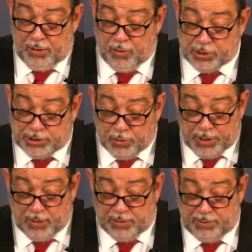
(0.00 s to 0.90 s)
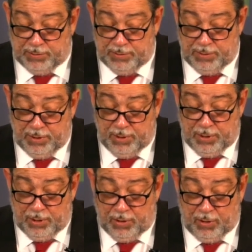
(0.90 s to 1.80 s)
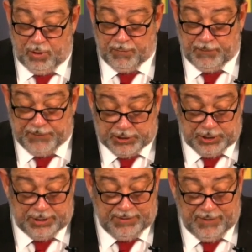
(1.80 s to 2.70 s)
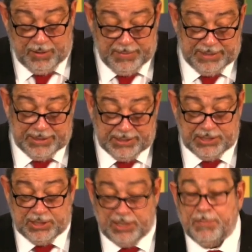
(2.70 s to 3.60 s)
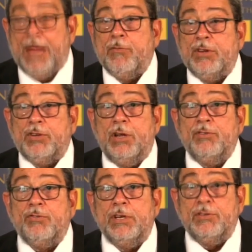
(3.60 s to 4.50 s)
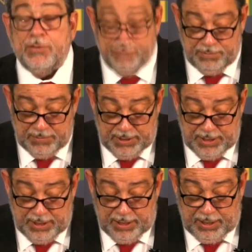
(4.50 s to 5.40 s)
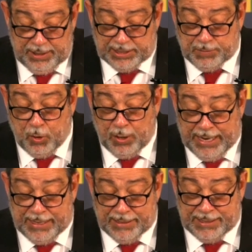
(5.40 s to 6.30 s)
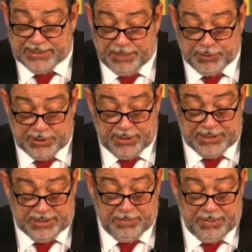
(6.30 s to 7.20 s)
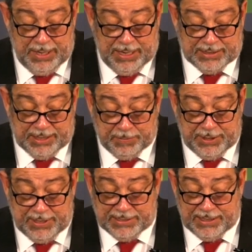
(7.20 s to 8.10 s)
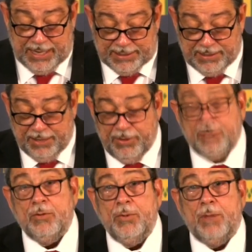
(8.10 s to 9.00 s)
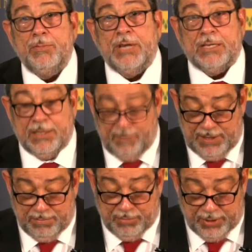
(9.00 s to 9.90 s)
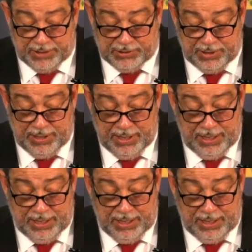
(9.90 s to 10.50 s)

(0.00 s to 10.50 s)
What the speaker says: or slowdown of official development assistance by rich countries, that small island exceptionalism be accepted as a category to be objectively embraced